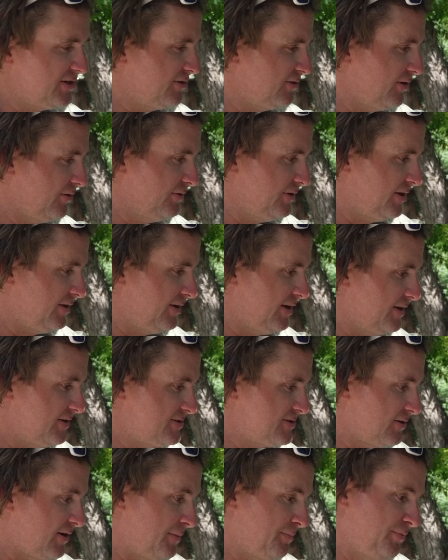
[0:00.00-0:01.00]
your own
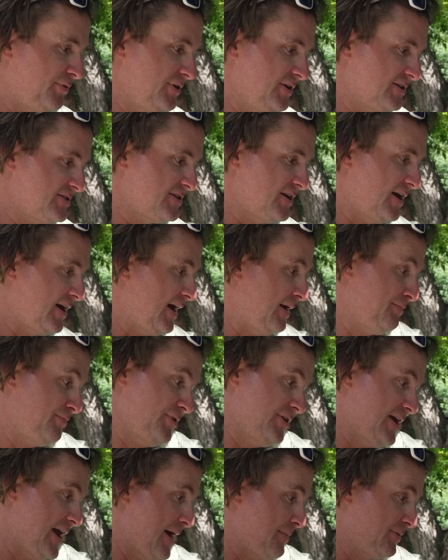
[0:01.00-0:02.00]
internet. So I'm pretty excited. I'm
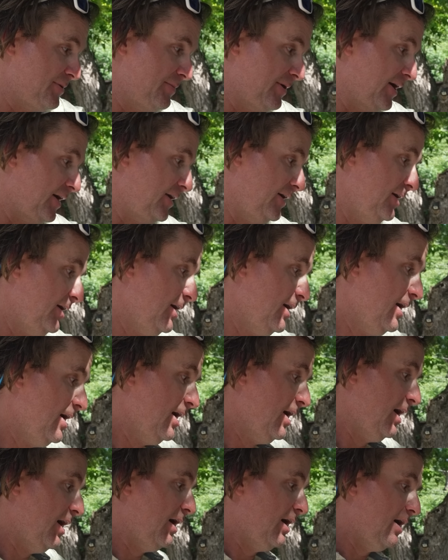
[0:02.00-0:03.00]
pretty happy about it.
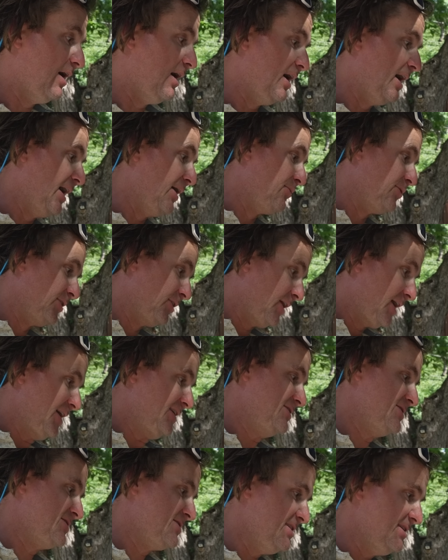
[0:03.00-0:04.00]
I would
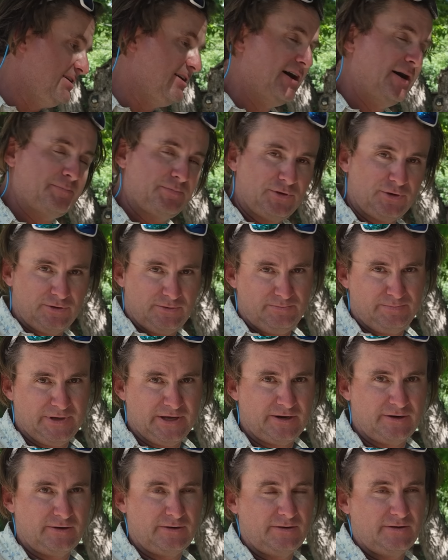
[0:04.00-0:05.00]
like to see the upload
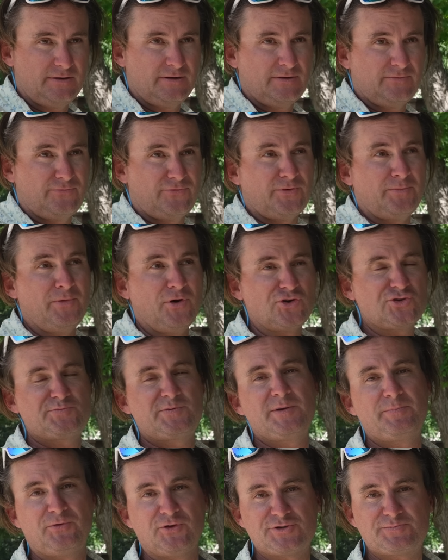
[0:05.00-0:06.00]
better. For most
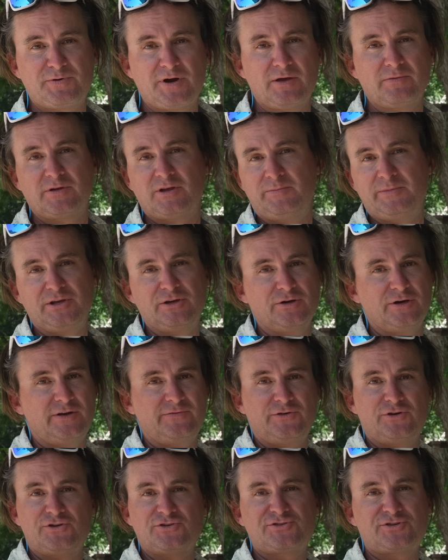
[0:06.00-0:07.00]
people, it's probably going to be good.
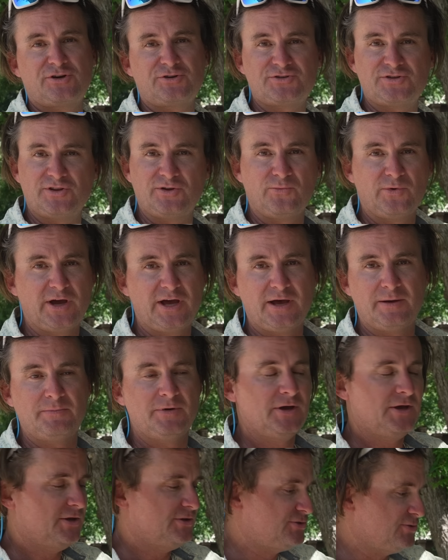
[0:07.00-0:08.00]
If you're just searching the web,
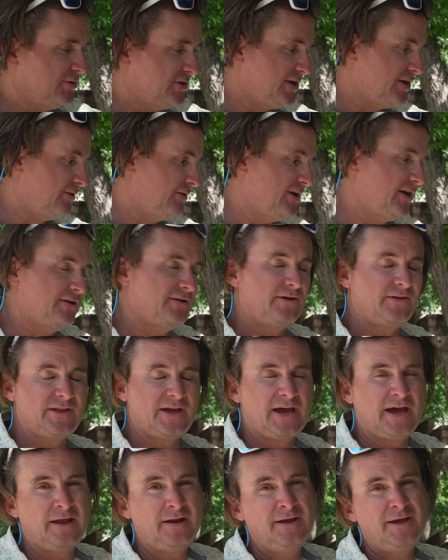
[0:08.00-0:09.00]
doing internet and all
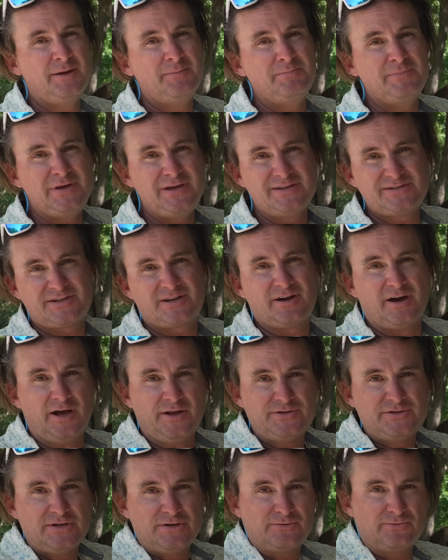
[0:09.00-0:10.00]
that, me as a
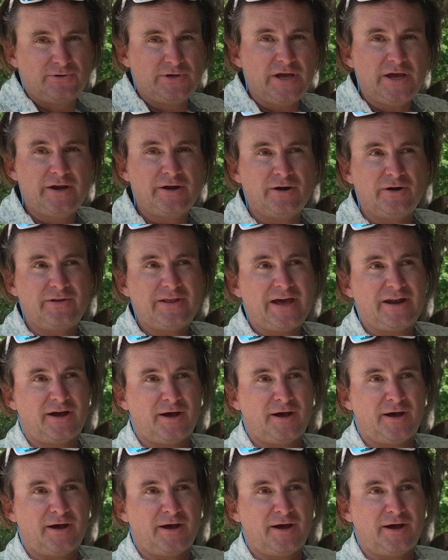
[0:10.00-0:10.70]
content creator, that